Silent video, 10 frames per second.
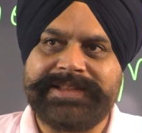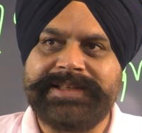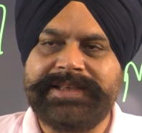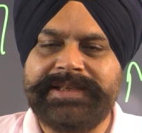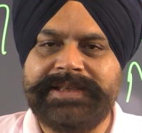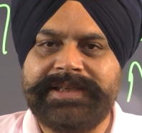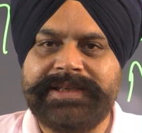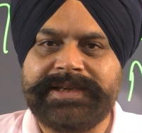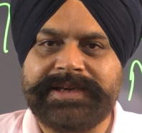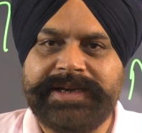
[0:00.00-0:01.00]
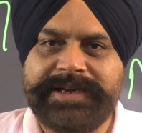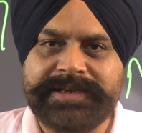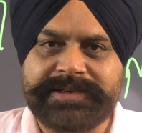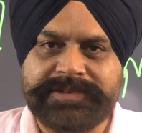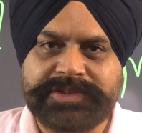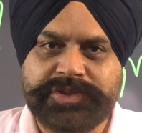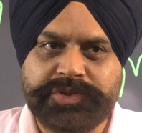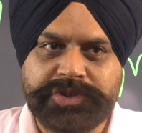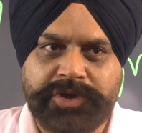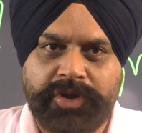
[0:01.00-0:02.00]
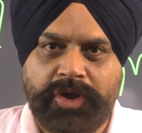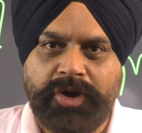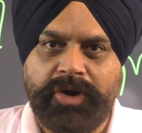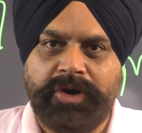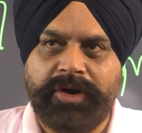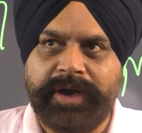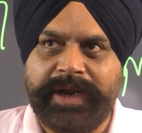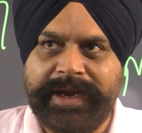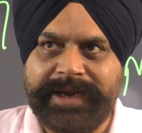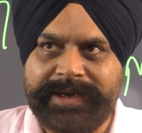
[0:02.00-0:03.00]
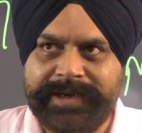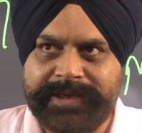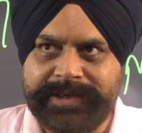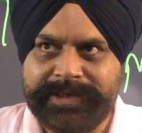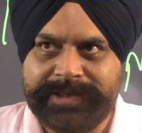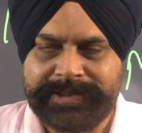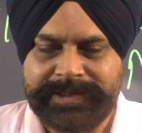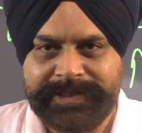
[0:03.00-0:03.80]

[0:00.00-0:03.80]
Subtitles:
the Canadian constitutional law and the